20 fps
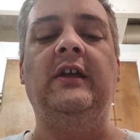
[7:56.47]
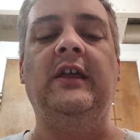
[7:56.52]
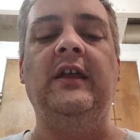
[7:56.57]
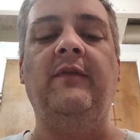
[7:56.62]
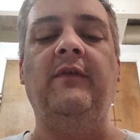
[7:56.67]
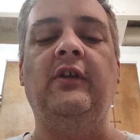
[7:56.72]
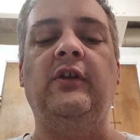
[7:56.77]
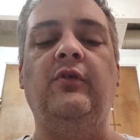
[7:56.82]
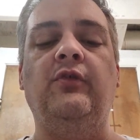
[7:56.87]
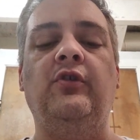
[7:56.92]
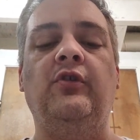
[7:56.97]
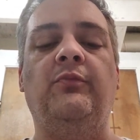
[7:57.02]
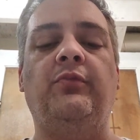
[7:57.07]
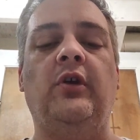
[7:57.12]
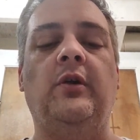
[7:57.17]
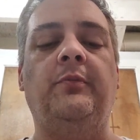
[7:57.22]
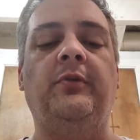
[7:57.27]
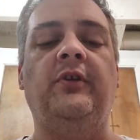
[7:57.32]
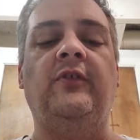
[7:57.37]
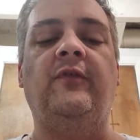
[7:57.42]
giving you your
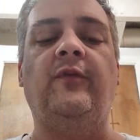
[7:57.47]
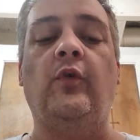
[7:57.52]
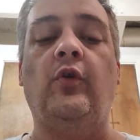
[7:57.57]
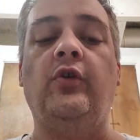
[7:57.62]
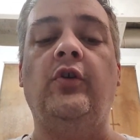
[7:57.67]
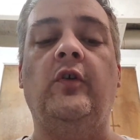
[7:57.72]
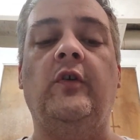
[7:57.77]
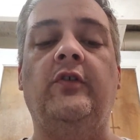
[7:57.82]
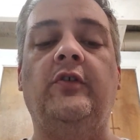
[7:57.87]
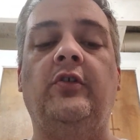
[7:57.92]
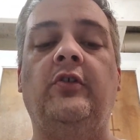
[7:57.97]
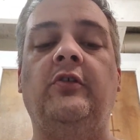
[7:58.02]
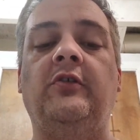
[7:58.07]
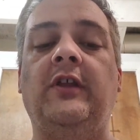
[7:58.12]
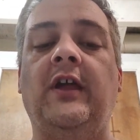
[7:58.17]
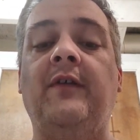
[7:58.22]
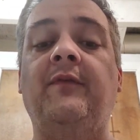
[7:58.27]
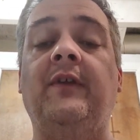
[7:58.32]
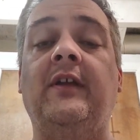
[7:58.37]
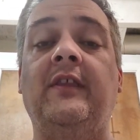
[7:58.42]
purpose for your
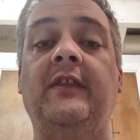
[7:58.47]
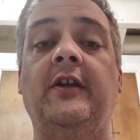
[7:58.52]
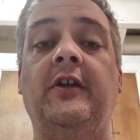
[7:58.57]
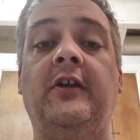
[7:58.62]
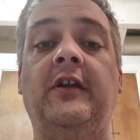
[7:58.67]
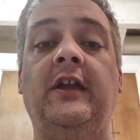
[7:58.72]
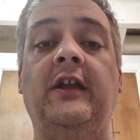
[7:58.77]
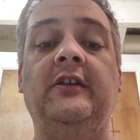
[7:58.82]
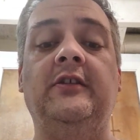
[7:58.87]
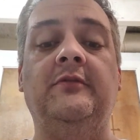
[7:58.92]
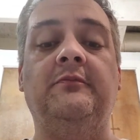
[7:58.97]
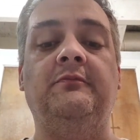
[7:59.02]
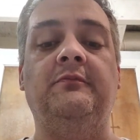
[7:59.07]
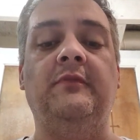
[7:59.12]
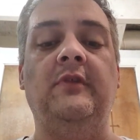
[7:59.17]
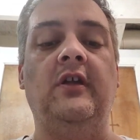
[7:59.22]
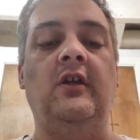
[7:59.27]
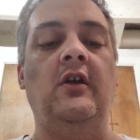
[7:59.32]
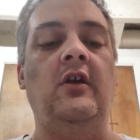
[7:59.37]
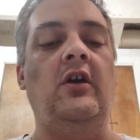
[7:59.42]
eternal life in their kingdom.